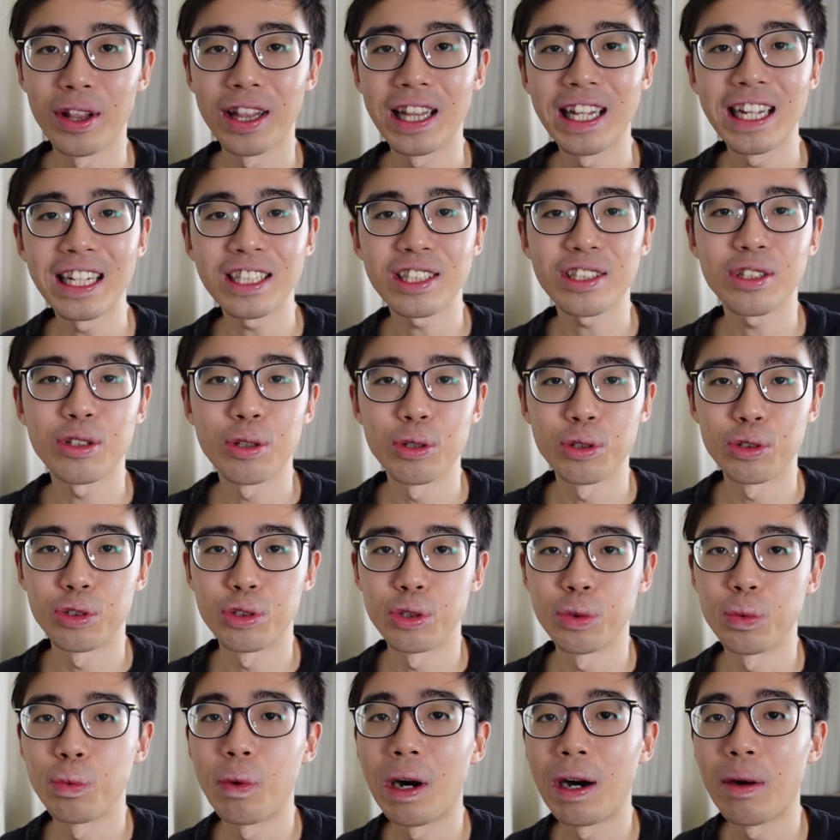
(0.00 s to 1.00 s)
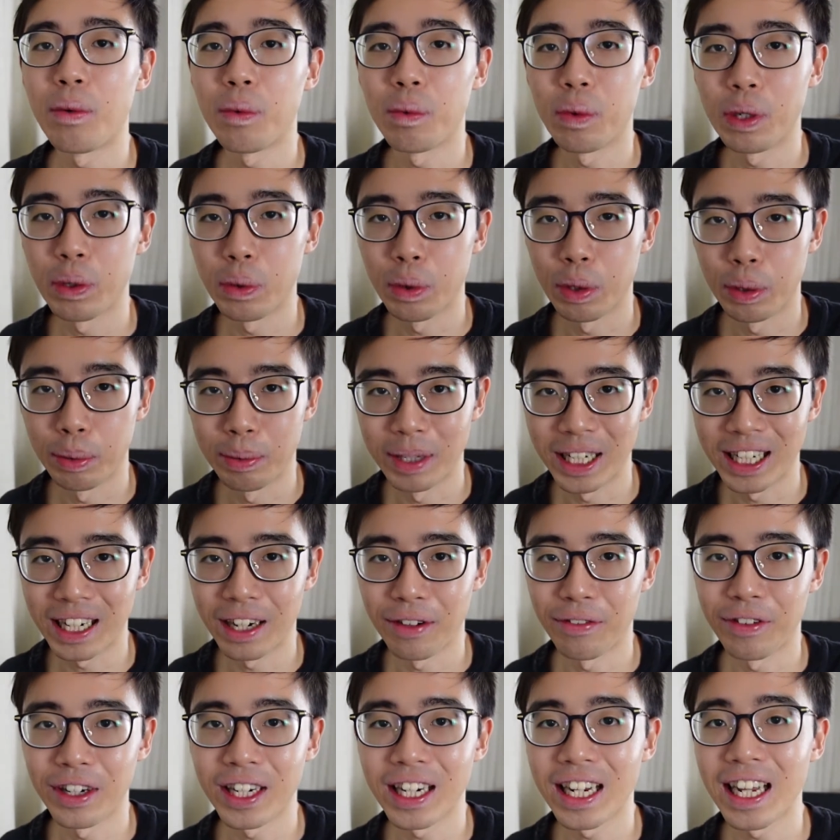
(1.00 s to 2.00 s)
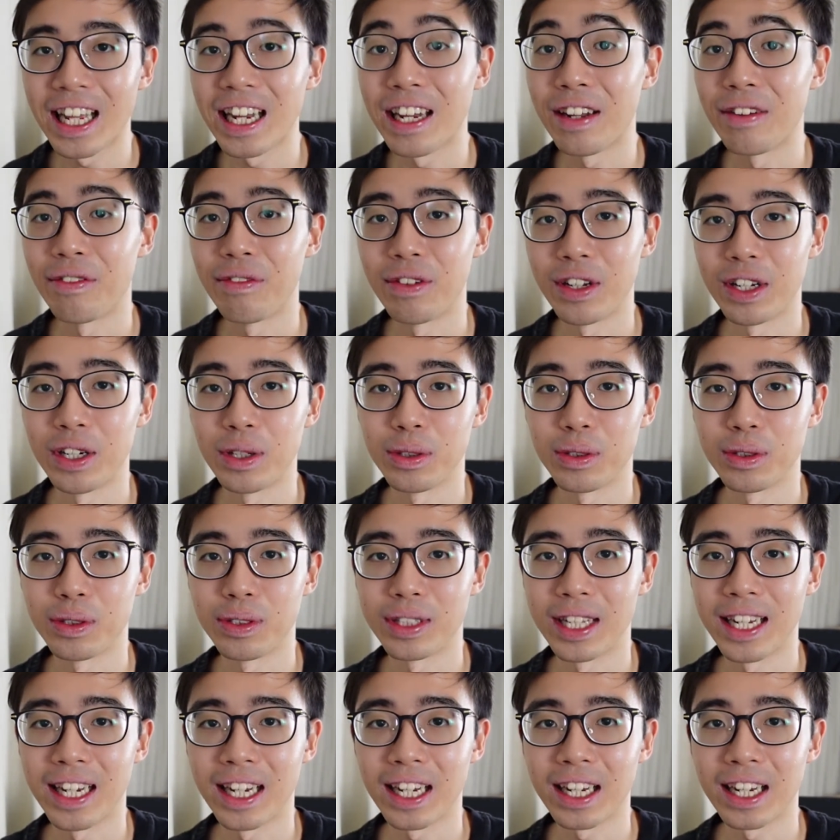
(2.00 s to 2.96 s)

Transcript: let's go through what we will be covering in the video today.